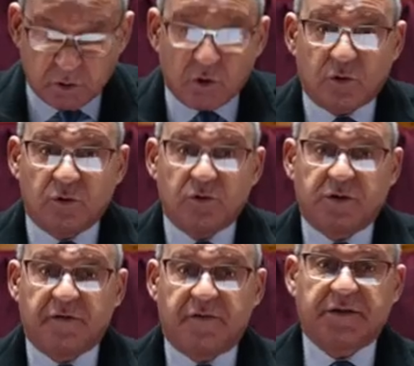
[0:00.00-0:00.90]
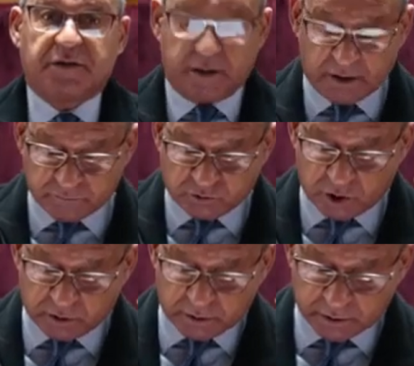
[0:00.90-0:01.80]
concludes investigative
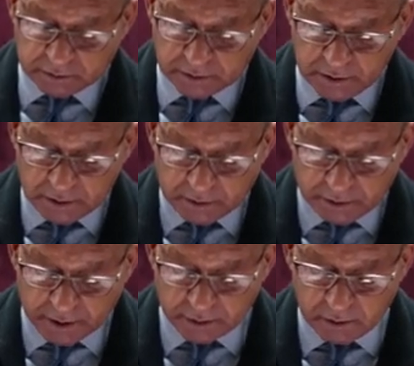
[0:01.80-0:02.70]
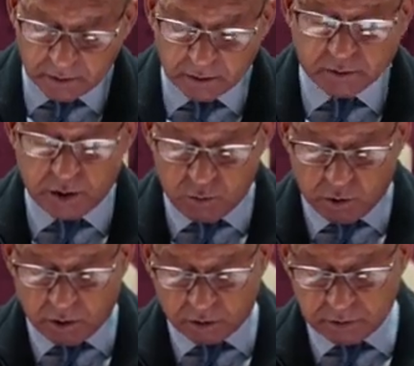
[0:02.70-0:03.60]
journalist Glenn
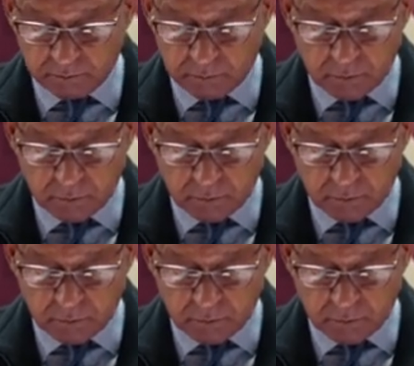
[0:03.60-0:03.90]
Greenwald.